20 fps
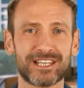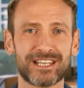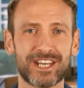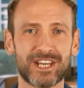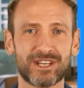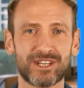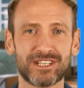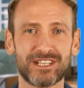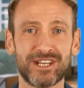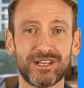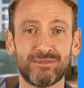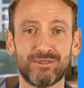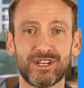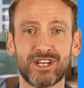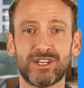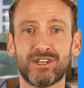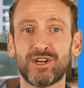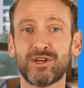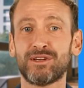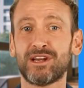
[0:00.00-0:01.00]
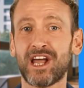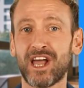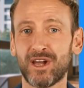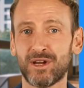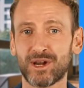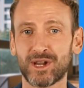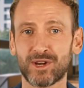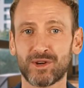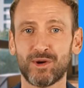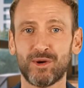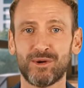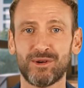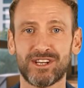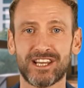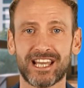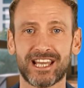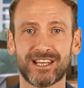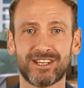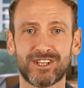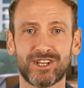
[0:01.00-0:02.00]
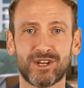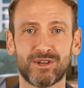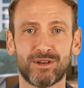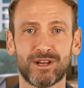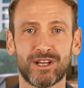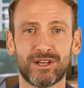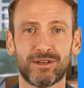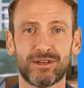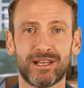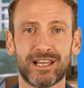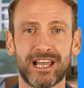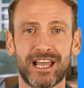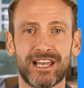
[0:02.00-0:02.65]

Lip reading: such as the vehicle color or the interior,